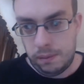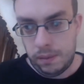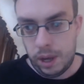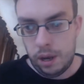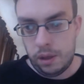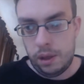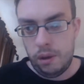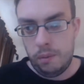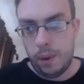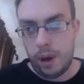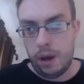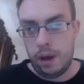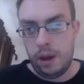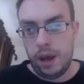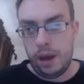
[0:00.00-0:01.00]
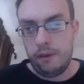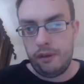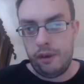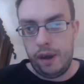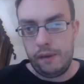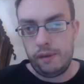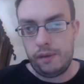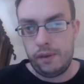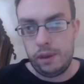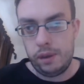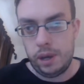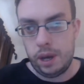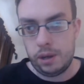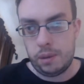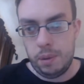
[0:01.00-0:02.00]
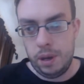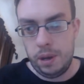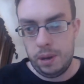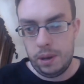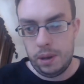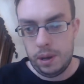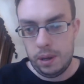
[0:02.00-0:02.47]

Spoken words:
I do buy it now for everything, Jasmine.